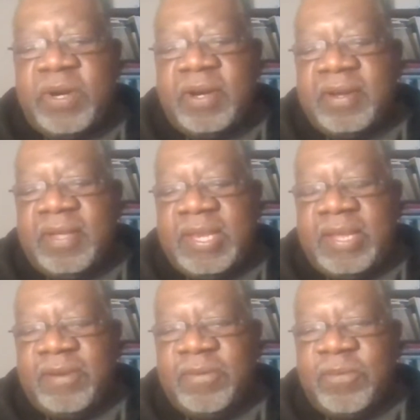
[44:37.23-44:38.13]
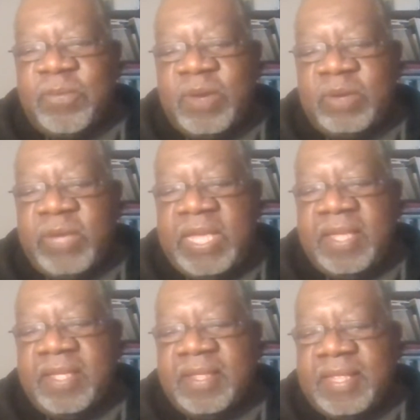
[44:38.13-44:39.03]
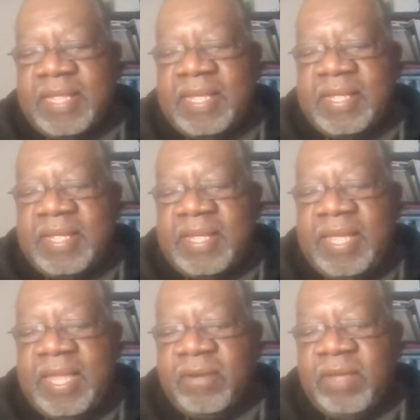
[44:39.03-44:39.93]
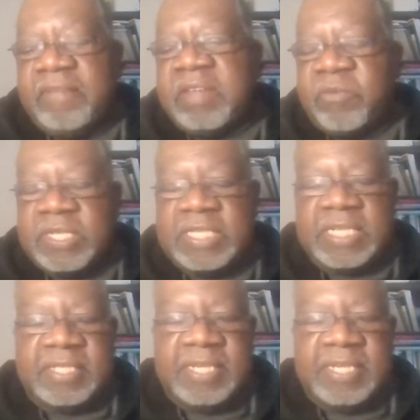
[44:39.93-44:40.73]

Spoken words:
we're, when we, even if we're just